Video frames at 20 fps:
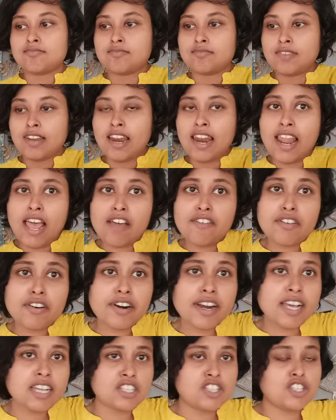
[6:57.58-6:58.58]

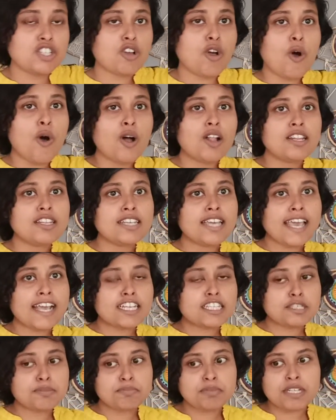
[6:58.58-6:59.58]
leverage all the
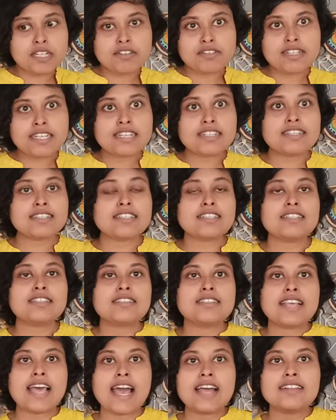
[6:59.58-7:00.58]

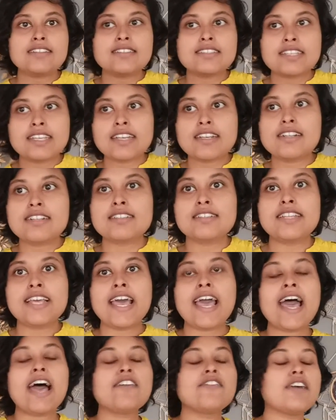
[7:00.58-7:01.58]
experiences and skills they
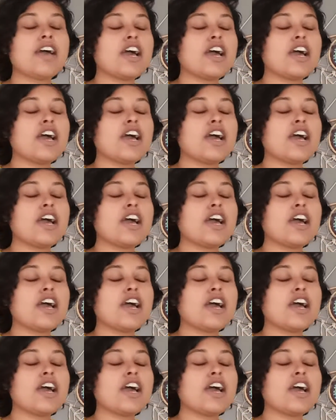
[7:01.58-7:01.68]
have